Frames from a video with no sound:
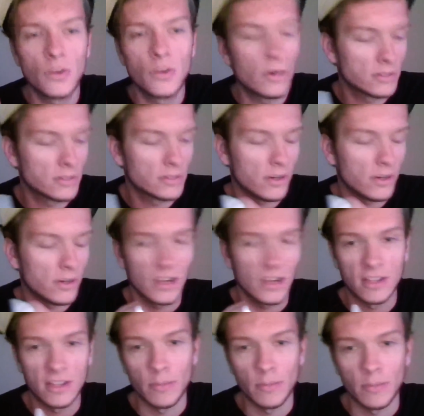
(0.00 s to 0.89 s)
Sorry, I hit the
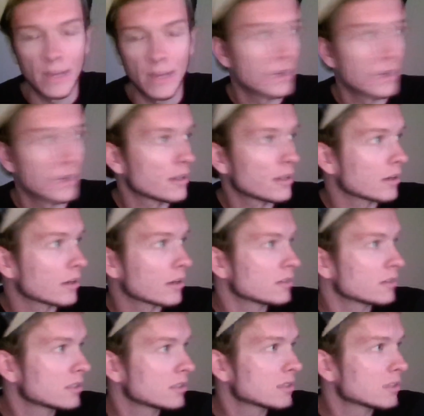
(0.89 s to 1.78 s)
mic there. Is
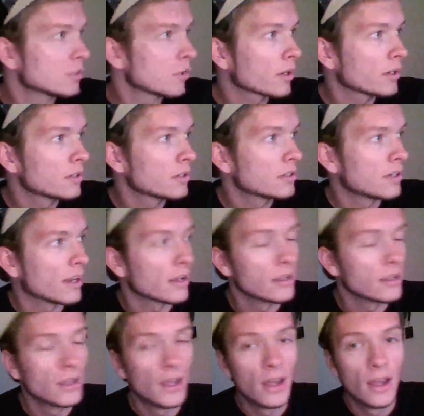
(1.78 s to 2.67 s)
it still working?
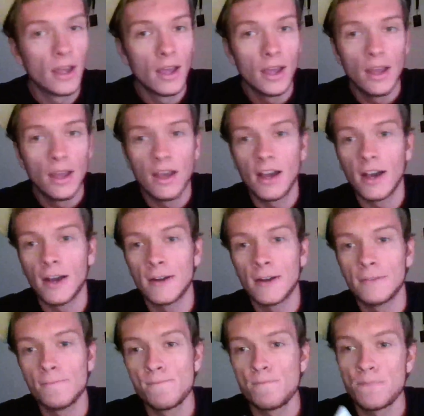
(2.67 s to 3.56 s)
Yeah.
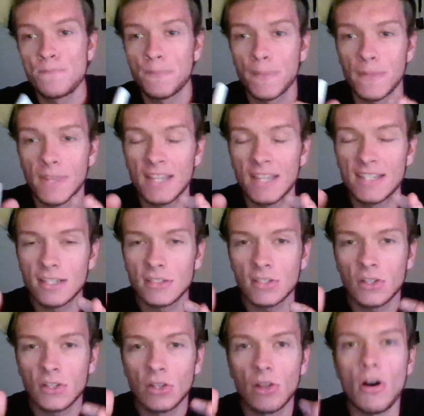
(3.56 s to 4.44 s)
It
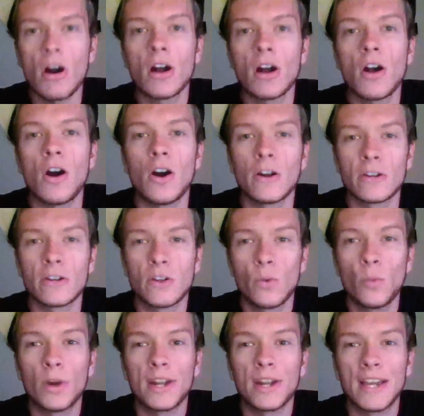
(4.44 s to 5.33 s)
doesn't lock on to
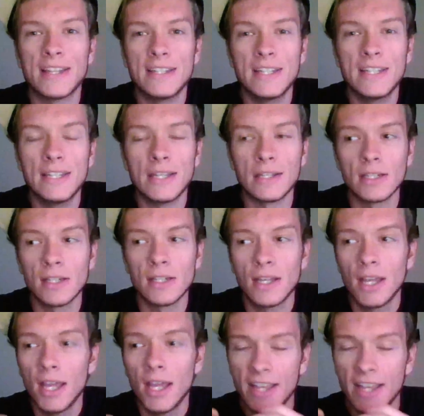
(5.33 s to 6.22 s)
one idea.
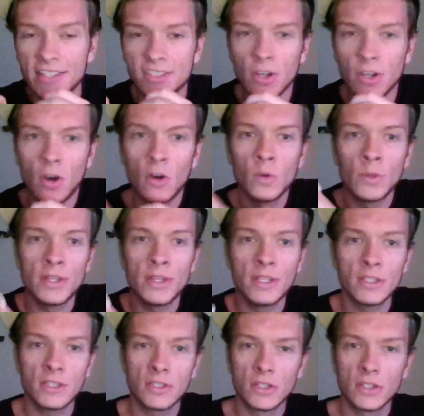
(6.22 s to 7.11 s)
It's
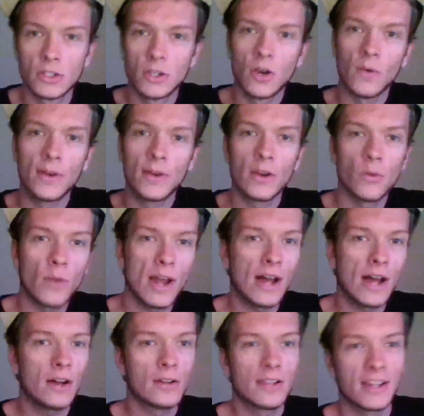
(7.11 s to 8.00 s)
always going
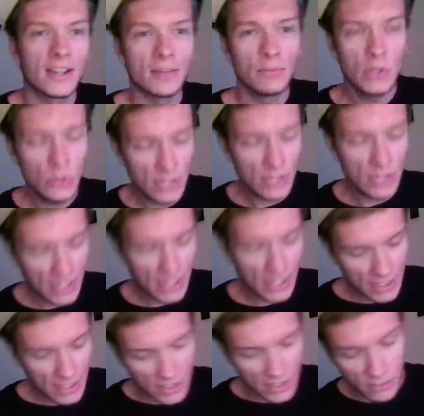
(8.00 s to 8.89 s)
around and mutating
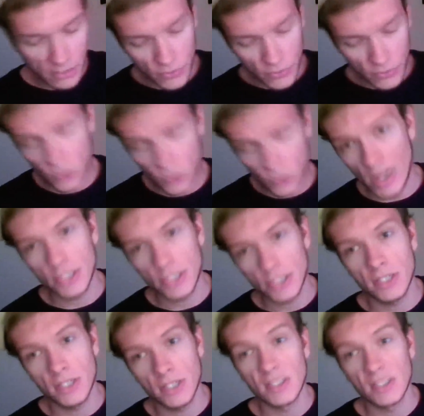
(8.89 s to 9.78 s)
in different
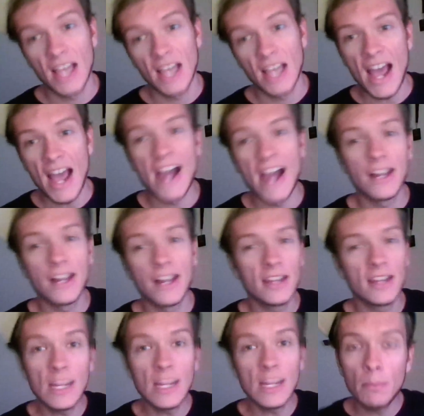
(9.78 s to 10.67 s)
directions, and
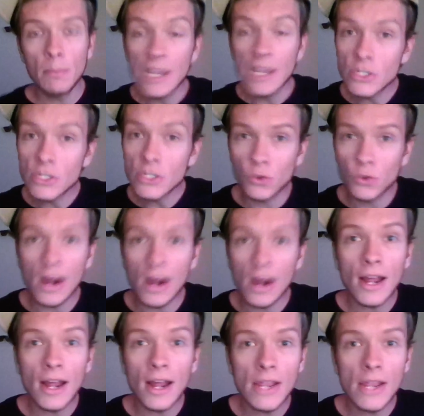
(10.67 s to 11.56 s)
it may
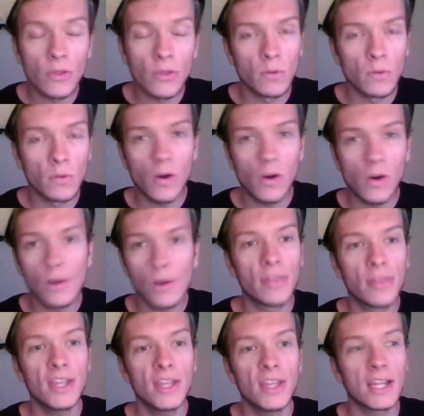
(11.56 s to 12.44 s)
try the wrong
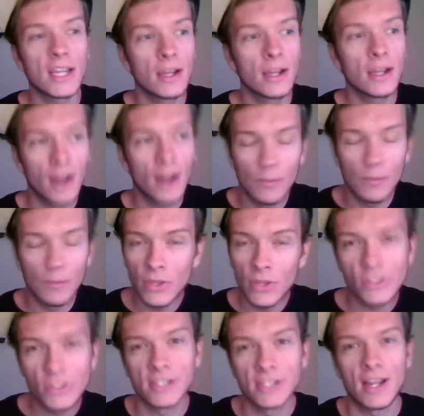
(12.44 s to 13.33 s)
thing a
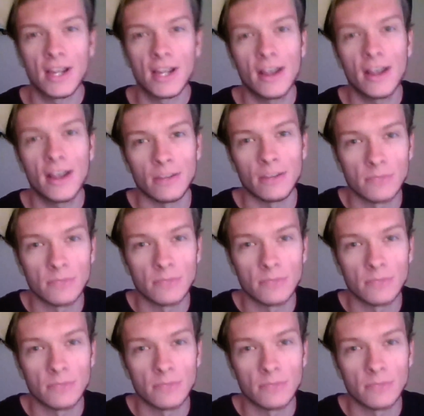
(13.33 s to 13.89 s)
million times.